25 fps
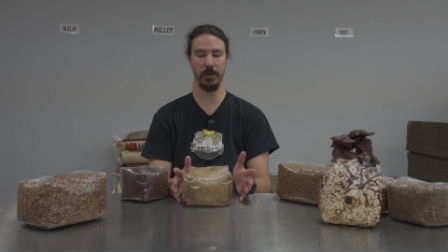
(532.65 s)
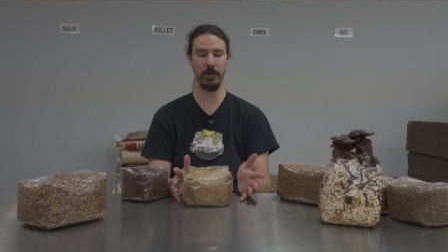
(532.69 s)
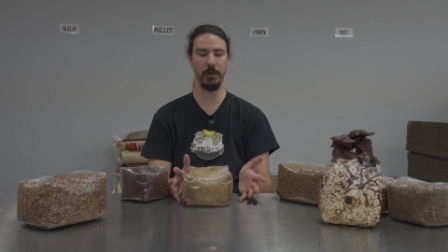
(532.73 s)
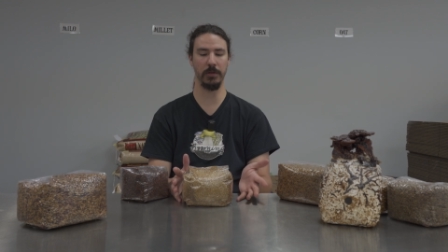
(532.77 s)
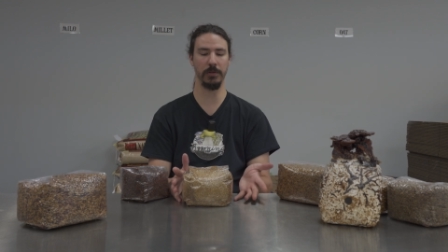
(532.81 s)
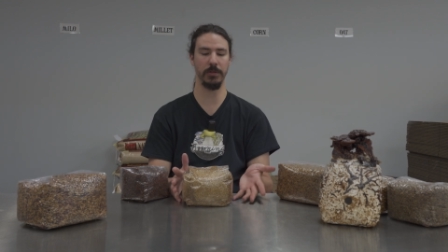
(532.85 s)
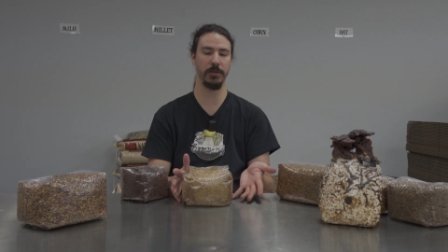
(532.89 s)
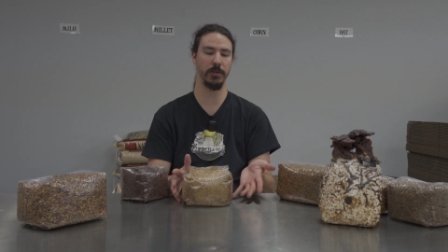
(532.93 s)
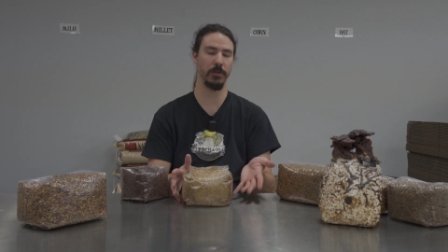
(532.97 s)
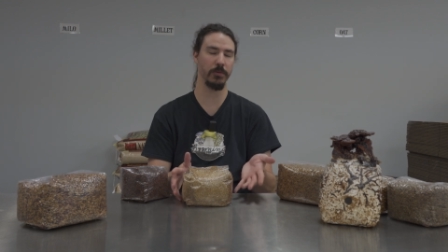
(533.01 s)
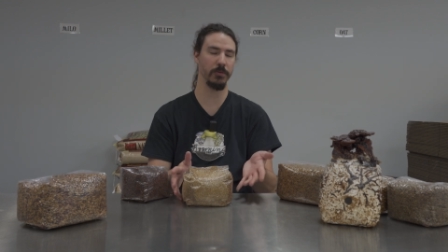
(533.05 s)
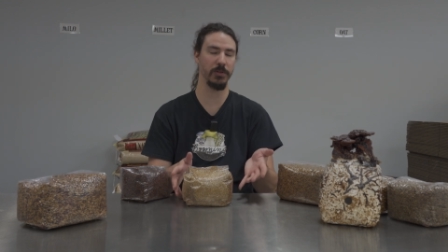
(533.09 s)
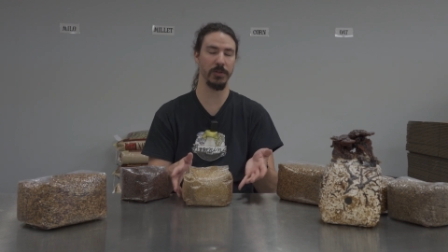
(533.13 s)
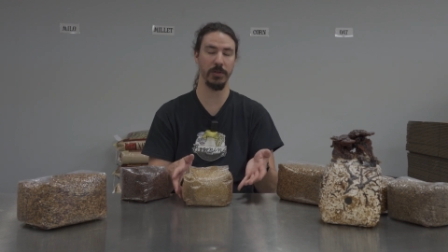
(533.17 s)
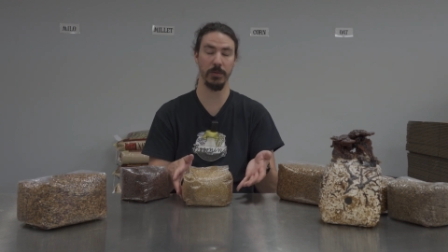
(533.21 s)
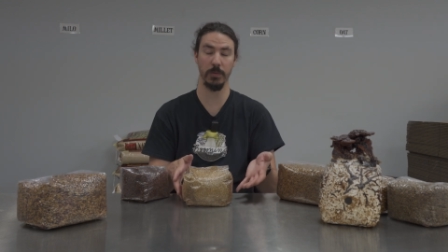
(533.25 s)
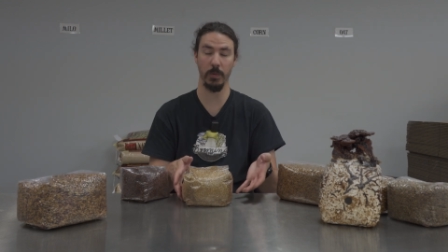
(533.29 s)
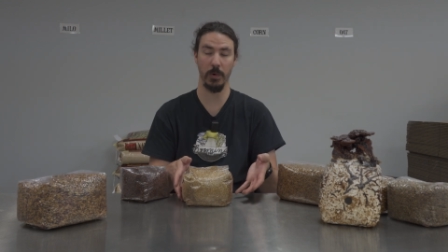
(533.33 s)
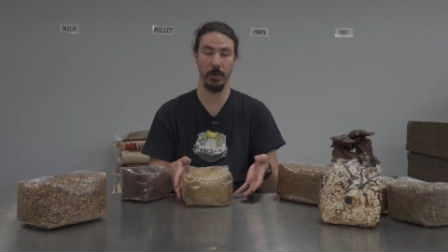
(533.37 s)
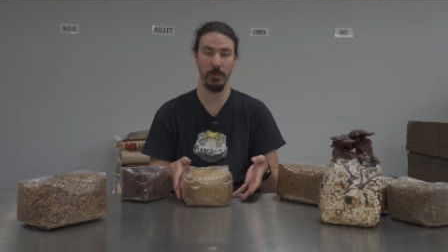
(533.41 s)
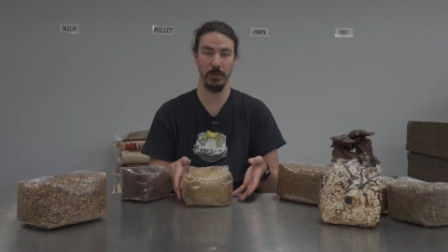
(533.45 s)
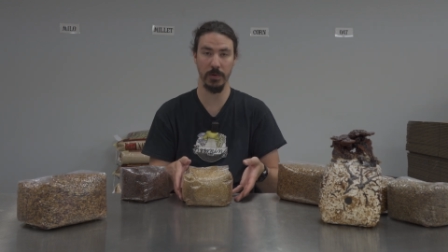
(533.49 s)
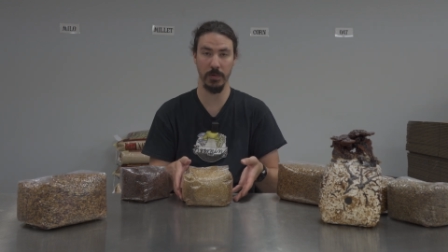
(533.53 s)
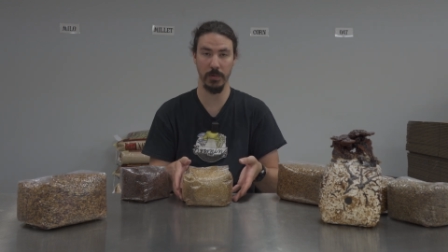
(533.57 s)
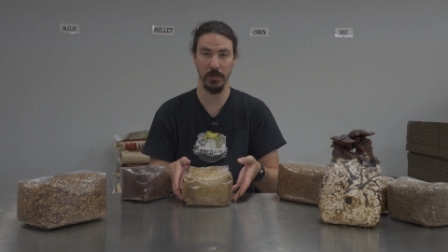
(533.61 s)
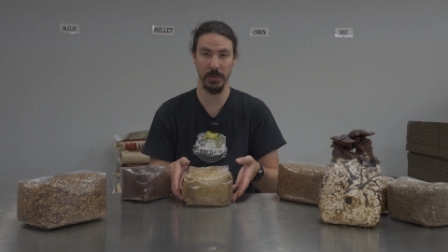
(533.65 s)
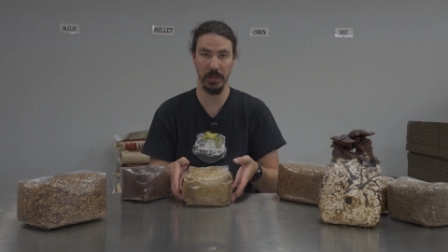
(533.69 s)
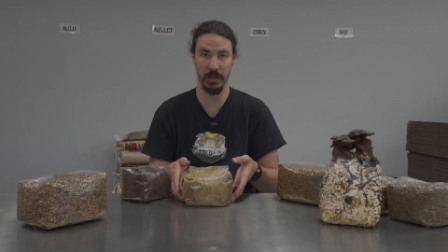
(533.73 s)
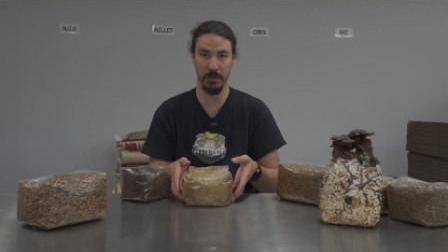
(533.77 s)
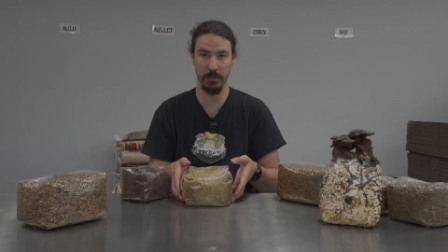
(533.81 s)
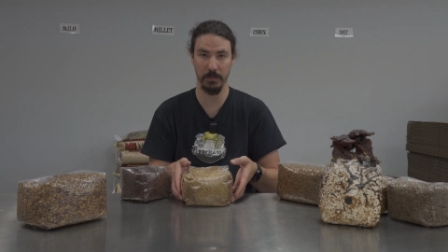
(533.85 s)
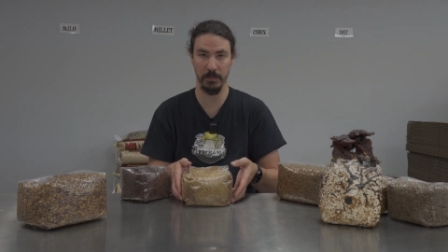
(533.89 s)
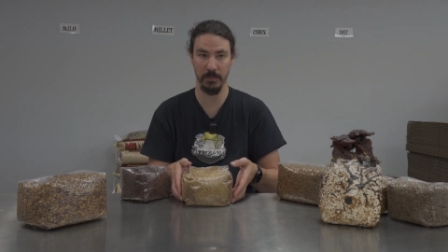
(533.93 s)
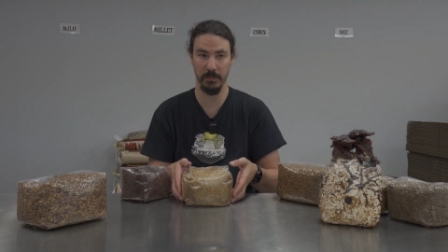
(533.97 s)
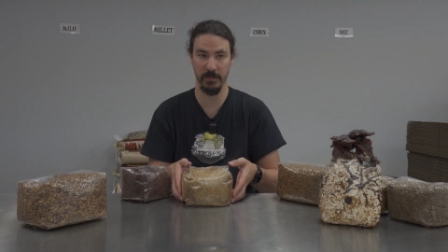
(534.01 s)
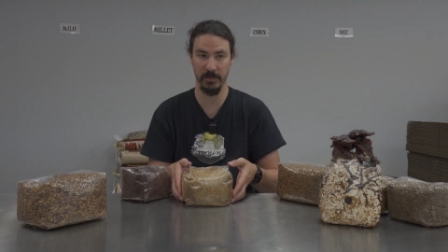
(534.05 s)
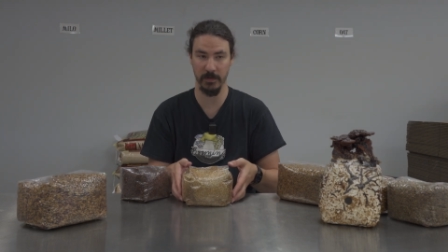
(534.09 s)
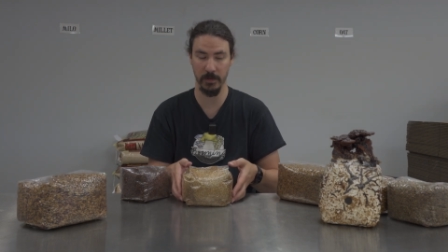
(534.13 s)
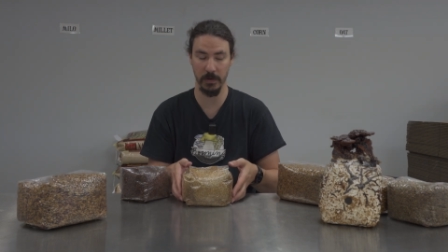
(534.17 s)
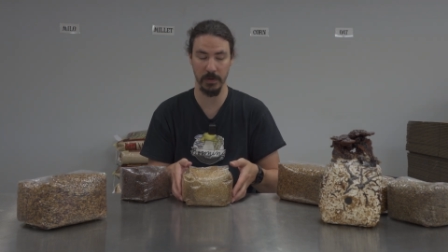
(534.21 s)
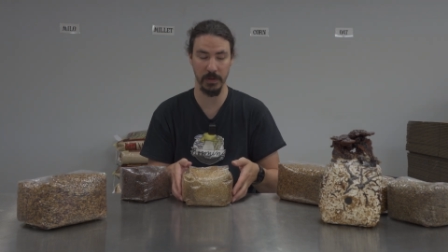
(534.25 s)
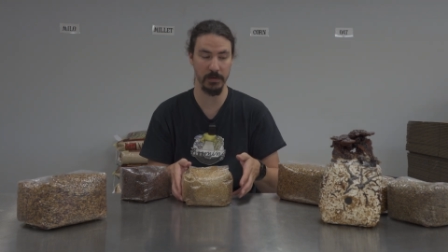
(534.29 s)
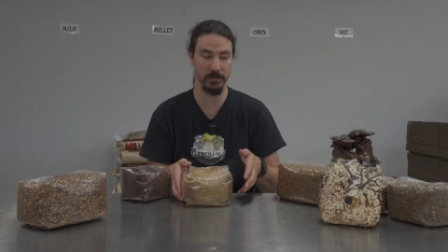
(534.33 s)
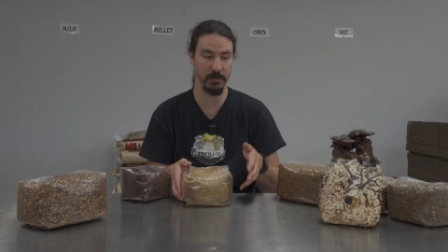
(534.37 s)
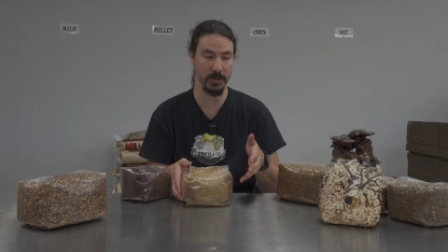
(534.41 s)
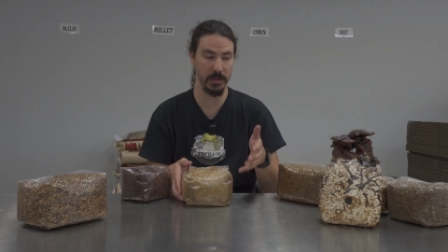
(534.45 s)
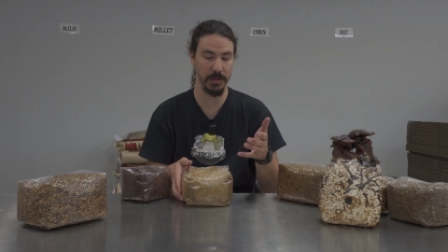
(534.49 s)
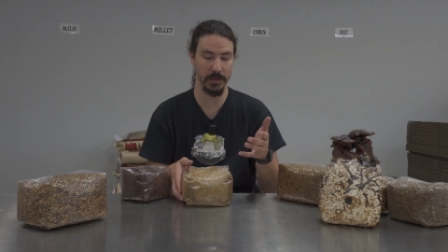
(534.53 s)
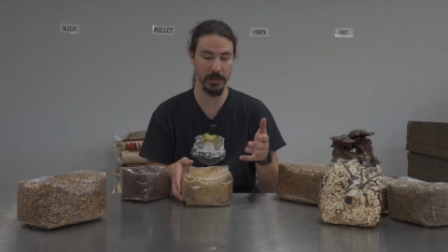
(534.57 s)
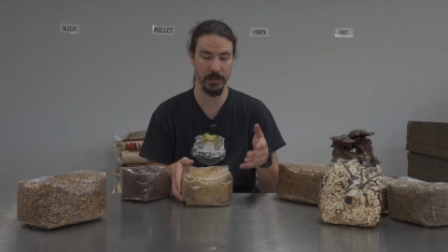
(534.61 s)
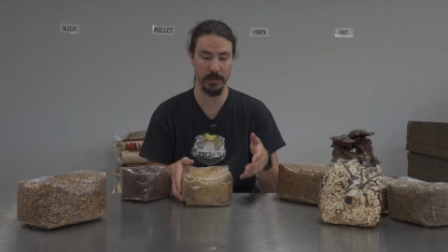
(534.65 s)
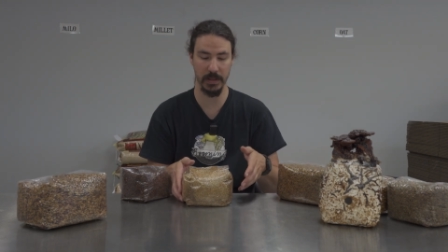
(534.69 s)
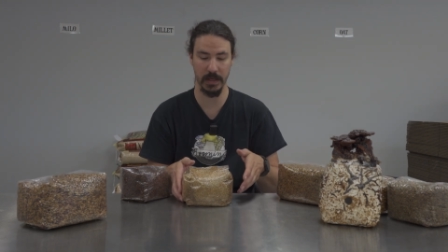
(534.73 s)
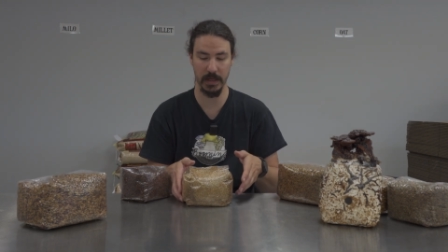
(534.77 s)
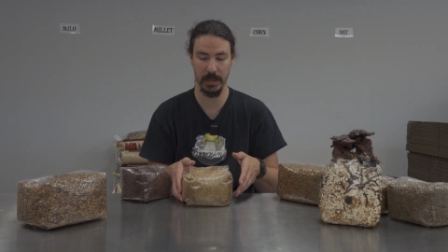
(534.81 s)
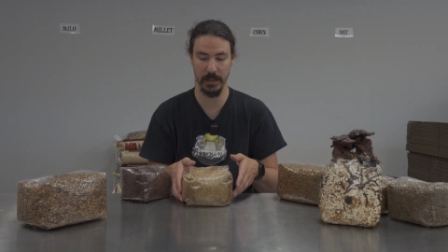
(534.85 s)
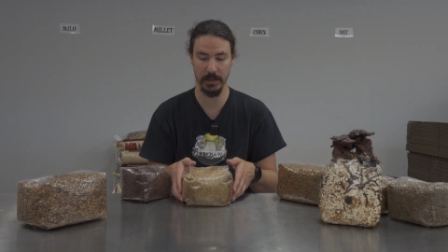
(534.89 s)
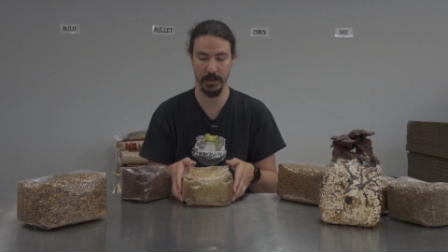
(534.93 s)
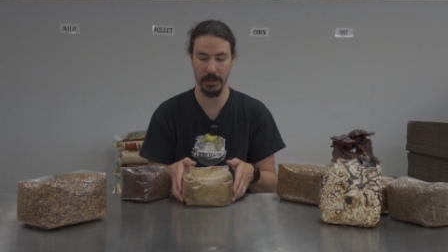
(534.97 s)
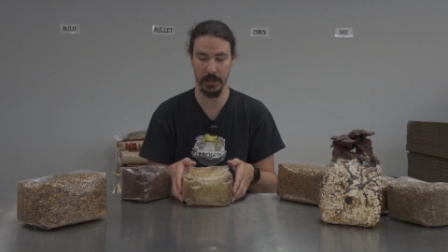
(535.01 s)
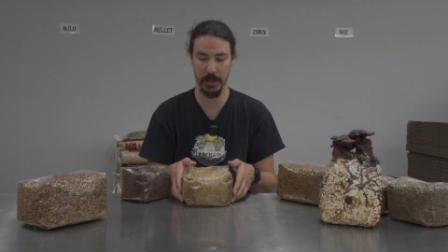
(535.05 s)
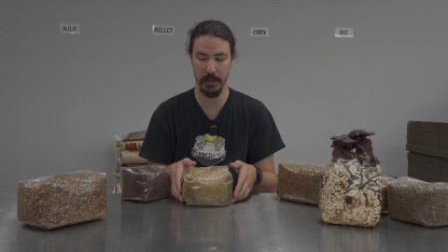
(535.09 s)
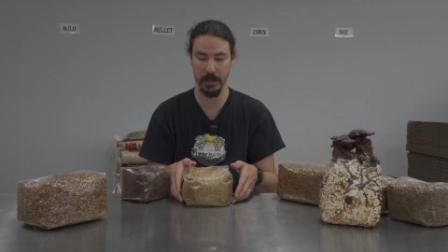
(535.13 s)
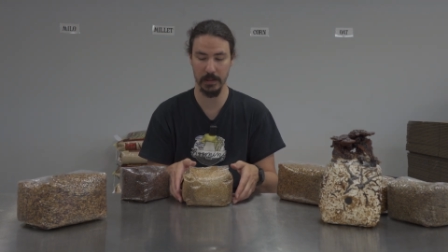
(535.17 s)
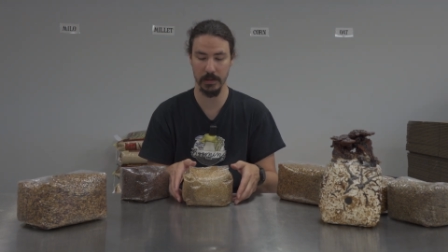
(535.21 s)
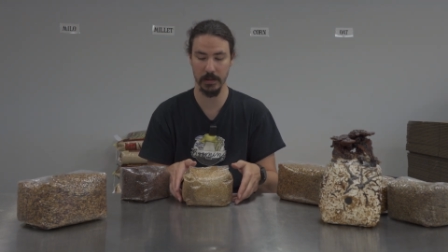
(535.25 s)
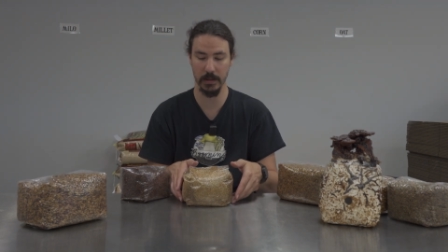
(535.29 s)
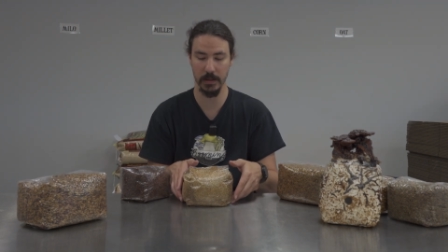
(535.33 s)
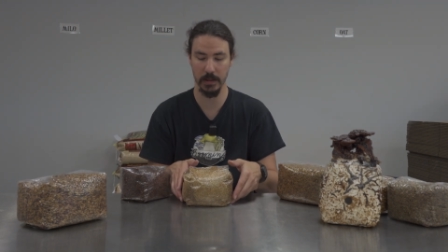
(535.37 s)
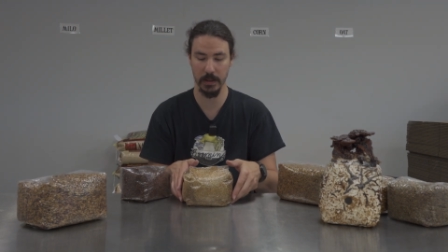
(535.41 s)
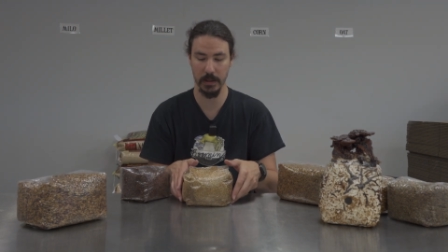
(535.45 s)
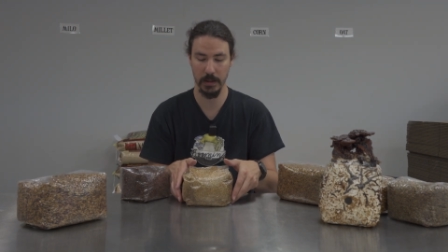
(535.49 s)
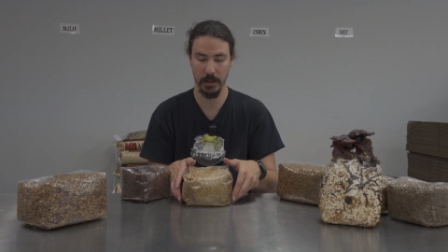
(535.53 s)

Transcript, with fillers: also just won't use it for the reasons that I stated.